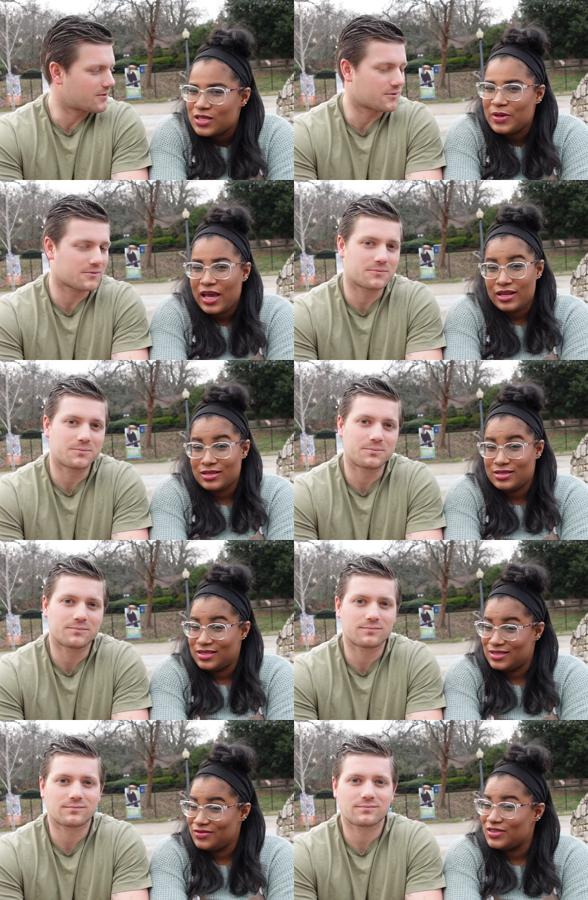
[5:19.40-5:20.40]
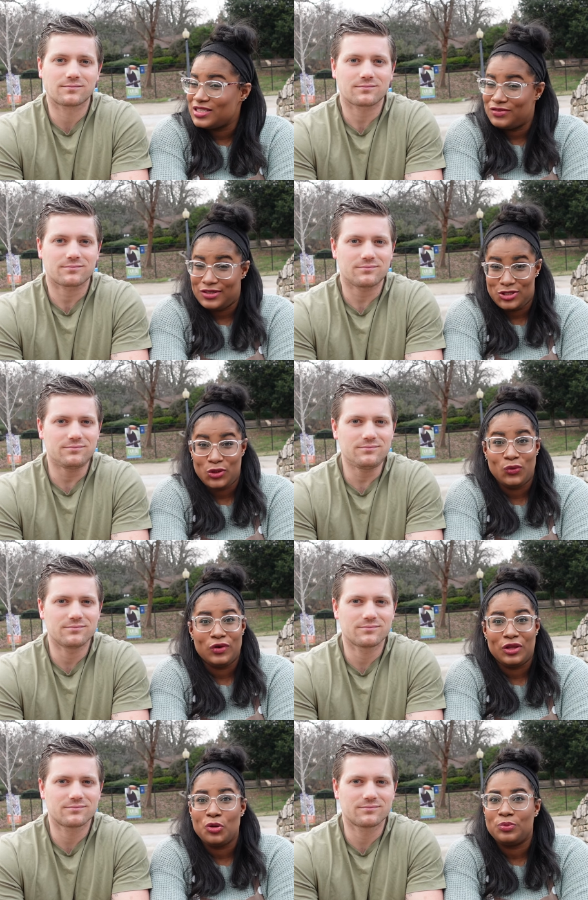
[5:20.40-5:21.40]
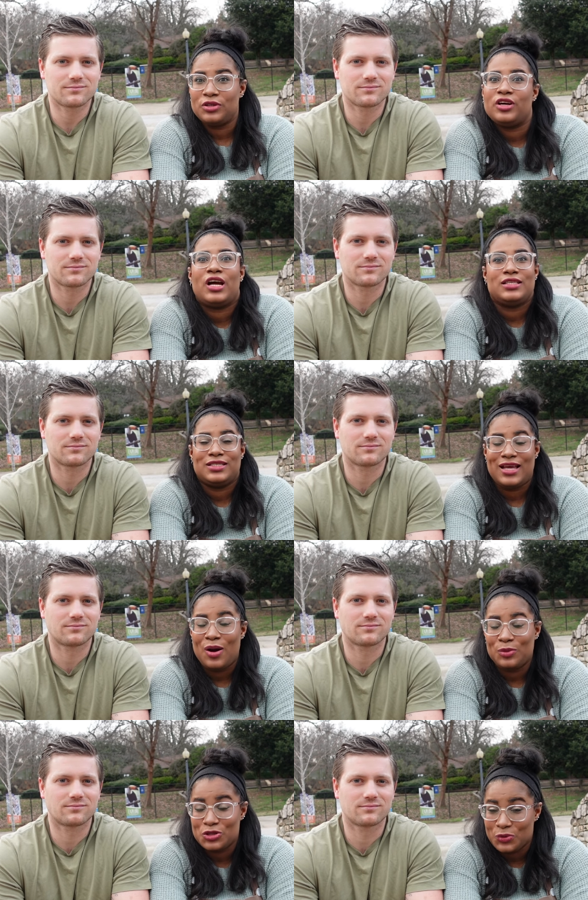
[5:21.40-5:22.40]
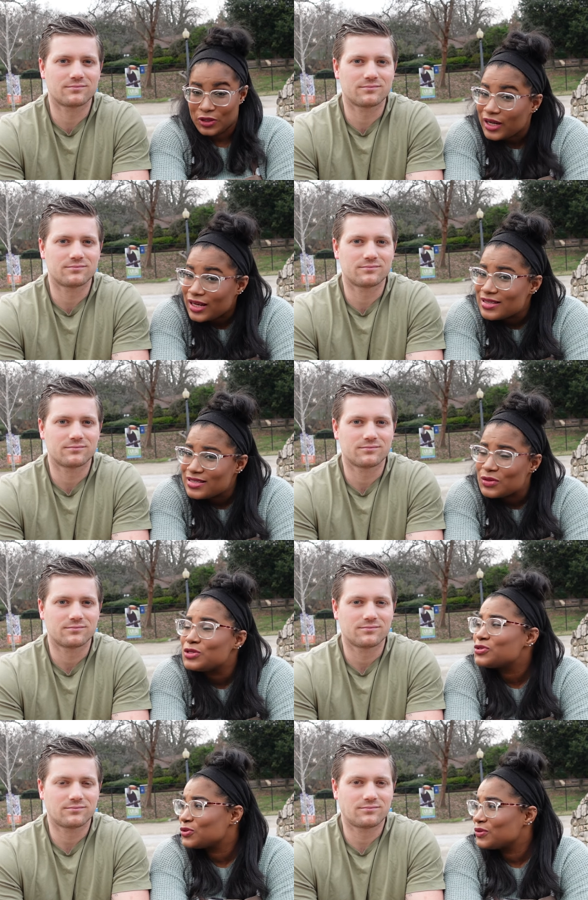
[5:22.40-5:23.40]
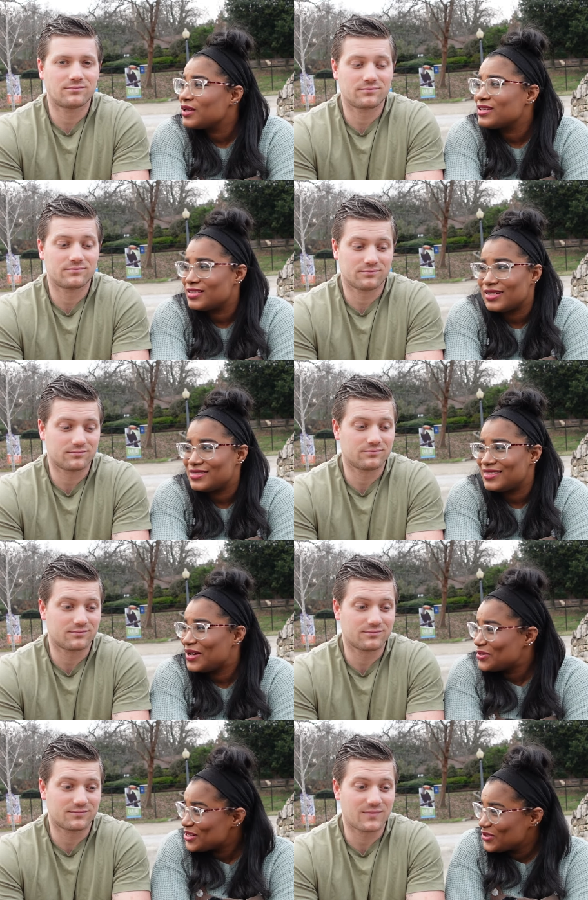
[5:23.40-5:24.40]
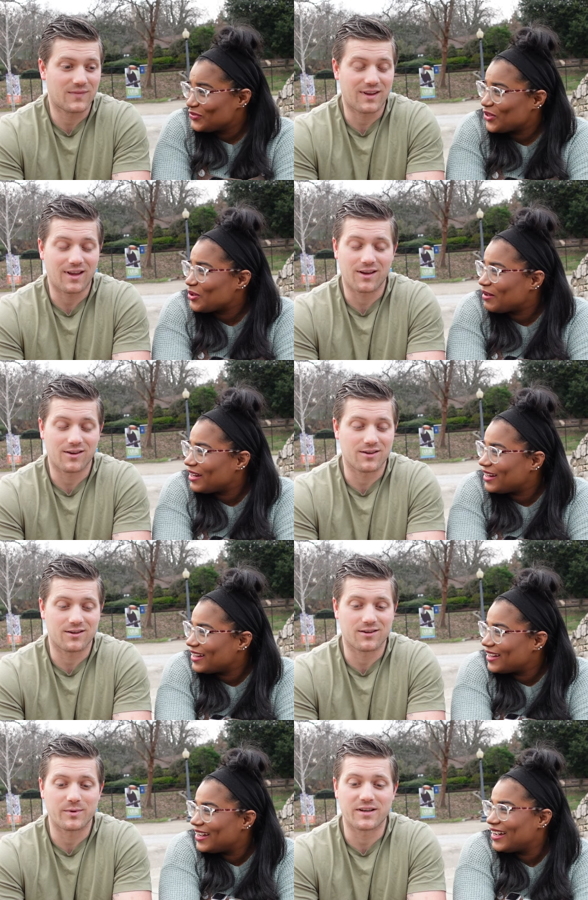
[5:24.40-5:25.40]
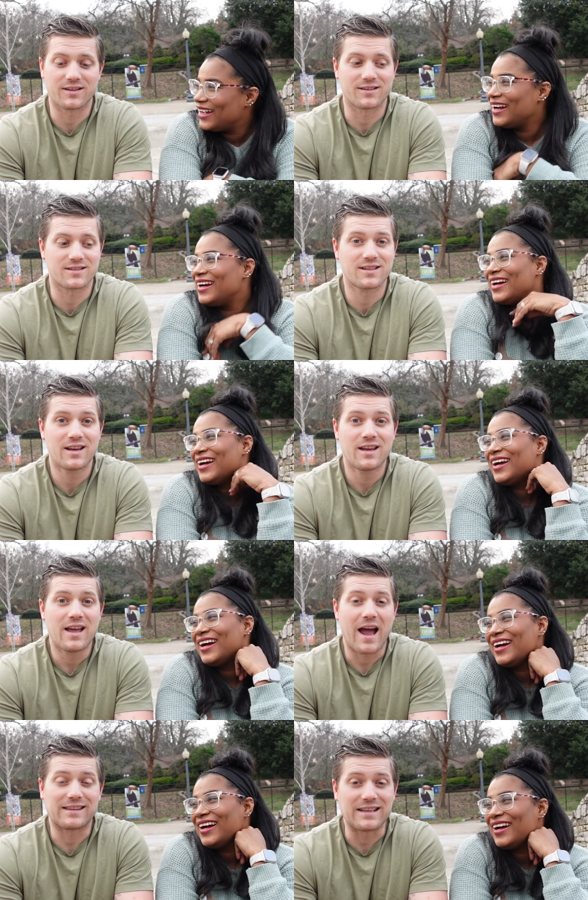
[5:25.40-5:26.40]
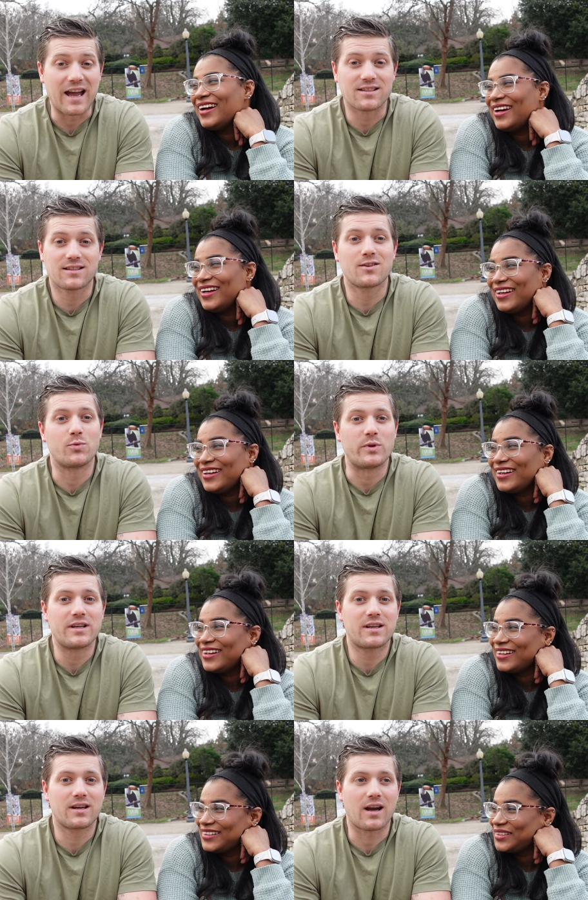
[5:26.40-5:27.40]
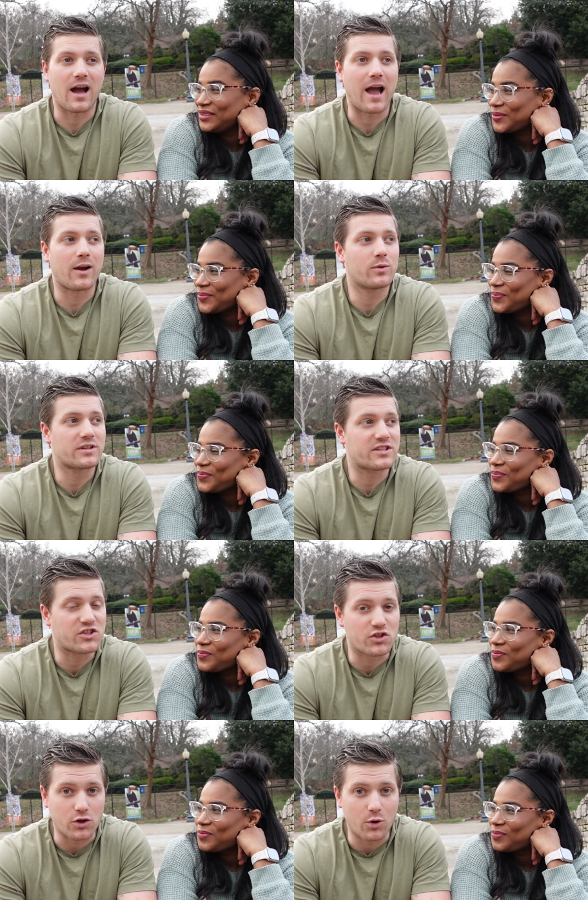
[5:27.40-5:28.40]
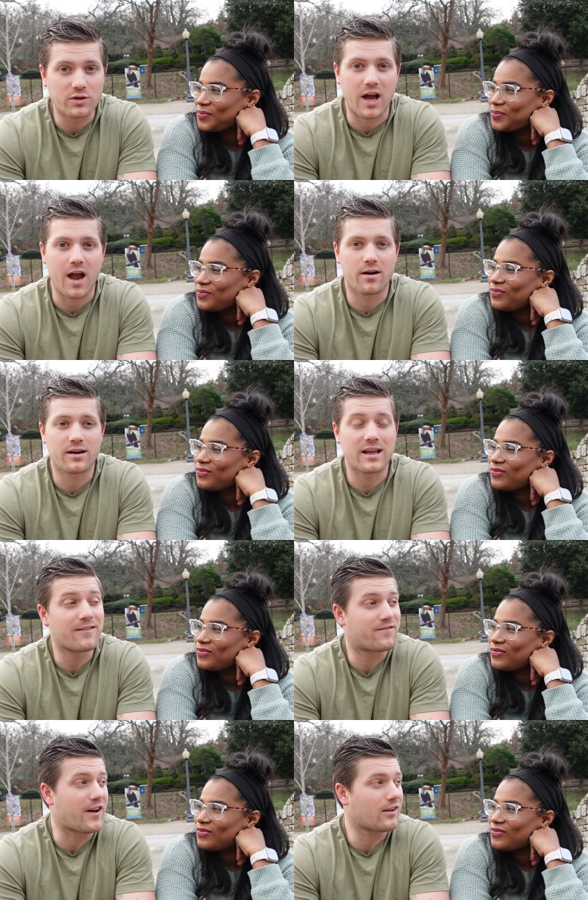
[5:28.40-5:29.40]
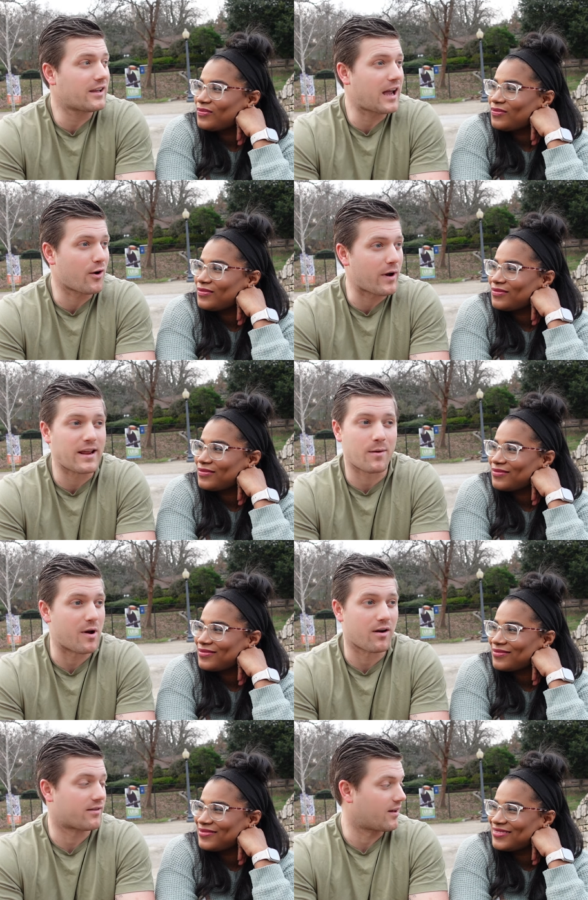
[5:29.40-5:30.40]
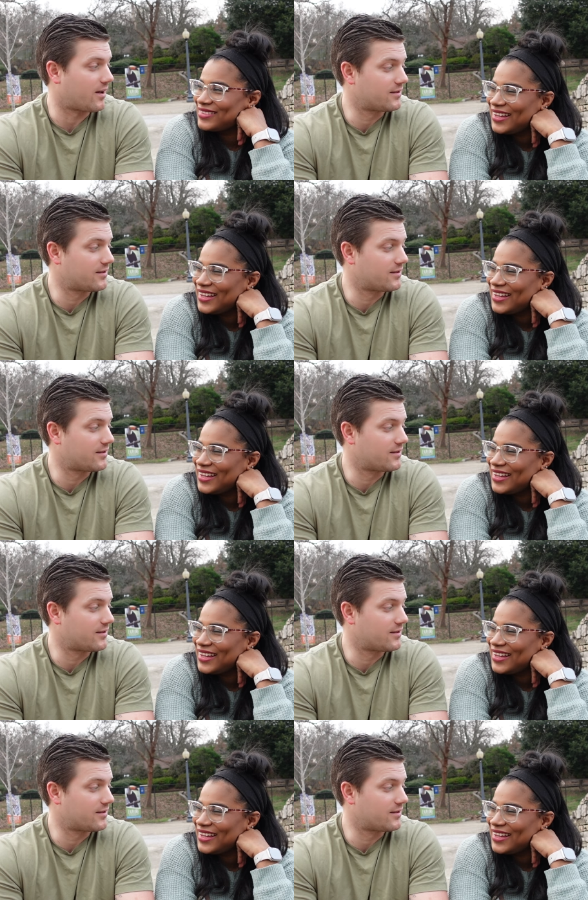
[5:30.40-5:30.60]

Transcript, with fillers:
Speaker 1: the behind the scenes of a TV show really opened our eyes to how much work it is. It was truly exhausting. How did you feel about it?
Speaker 2: Oh my goodness. At the end of the week, I was so tired. It felt like I ran a marathon.